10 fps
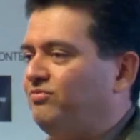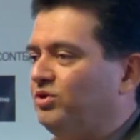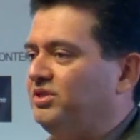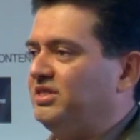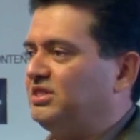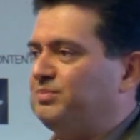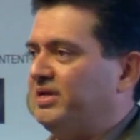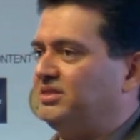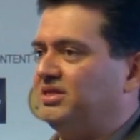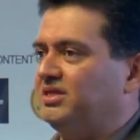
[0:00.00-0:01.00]
these
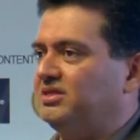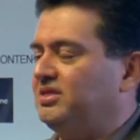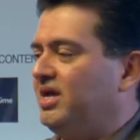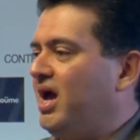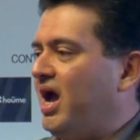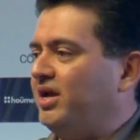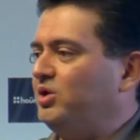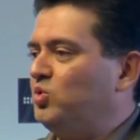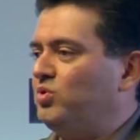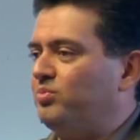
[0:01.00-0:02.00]
spaces and
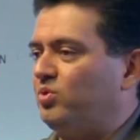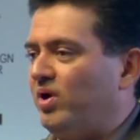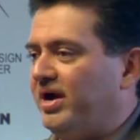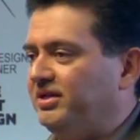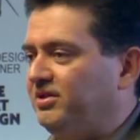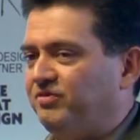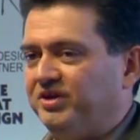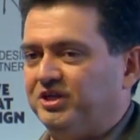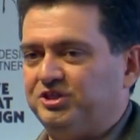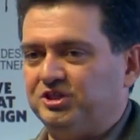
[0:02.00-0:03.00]
you will provide the
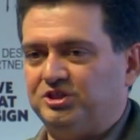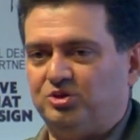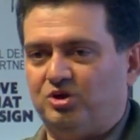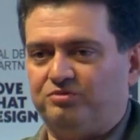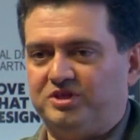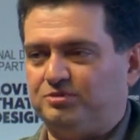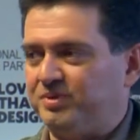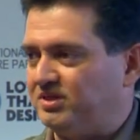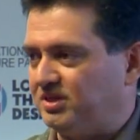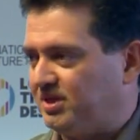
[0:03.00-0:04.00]
finishes and all of these
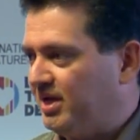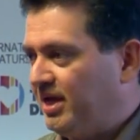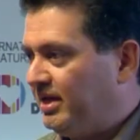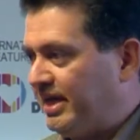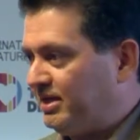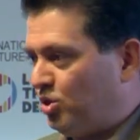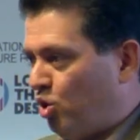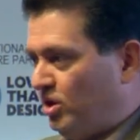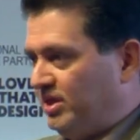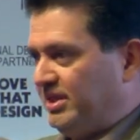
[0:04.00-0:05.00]
spaces. That's
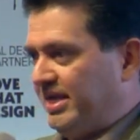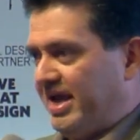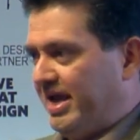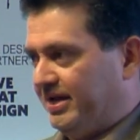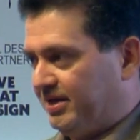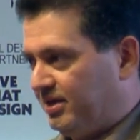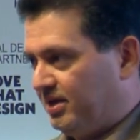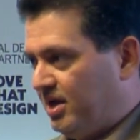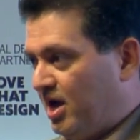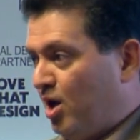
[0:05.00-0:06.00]
all in the air.
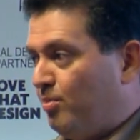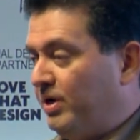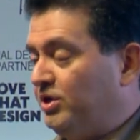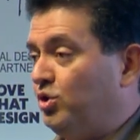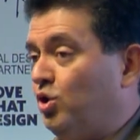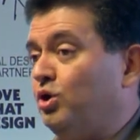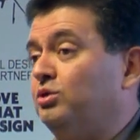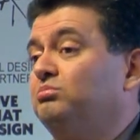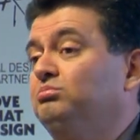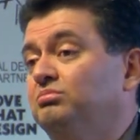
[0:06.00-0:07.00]
But your
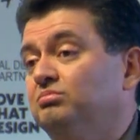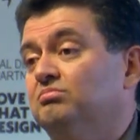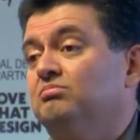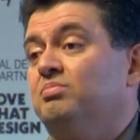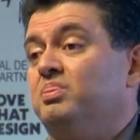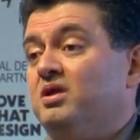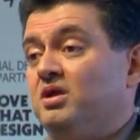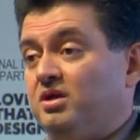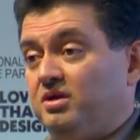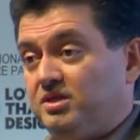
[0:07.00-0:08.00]

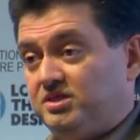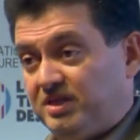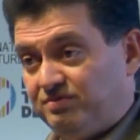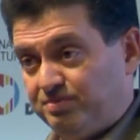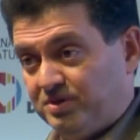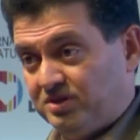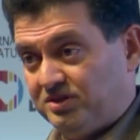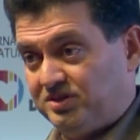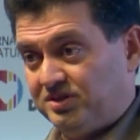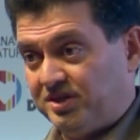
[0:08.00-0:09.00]

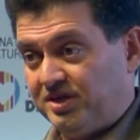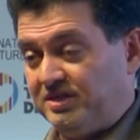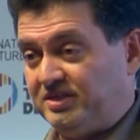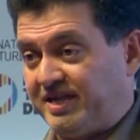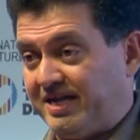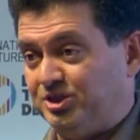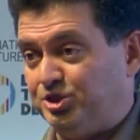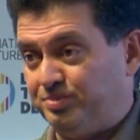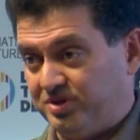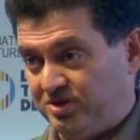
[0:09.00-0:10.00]
receivables is
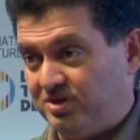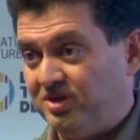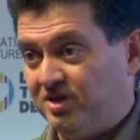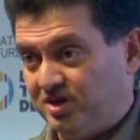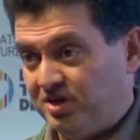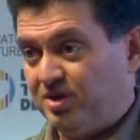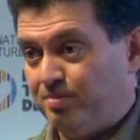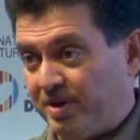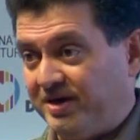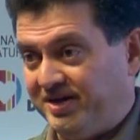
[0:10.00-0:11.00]
tangible
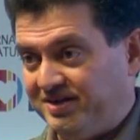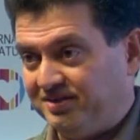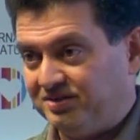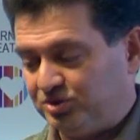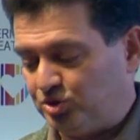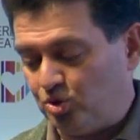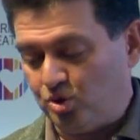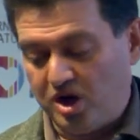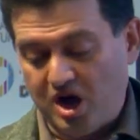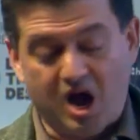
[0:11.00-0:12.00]
money. So
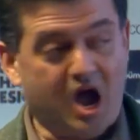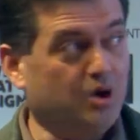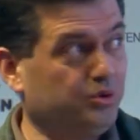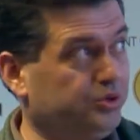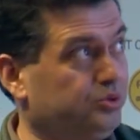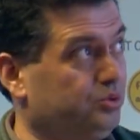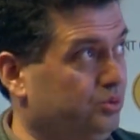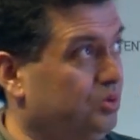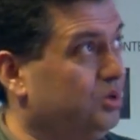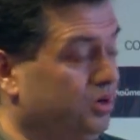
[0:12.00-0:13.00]
how do you
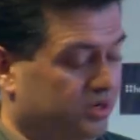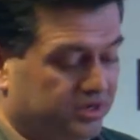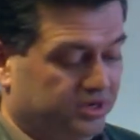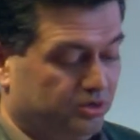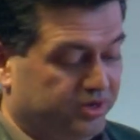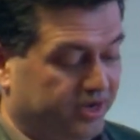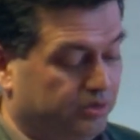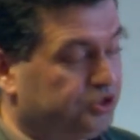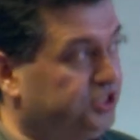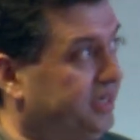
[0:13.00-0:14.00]

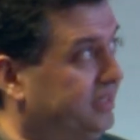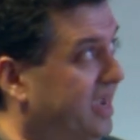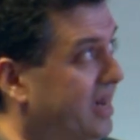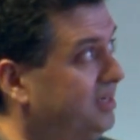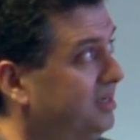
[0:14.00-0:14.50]
negotiate that?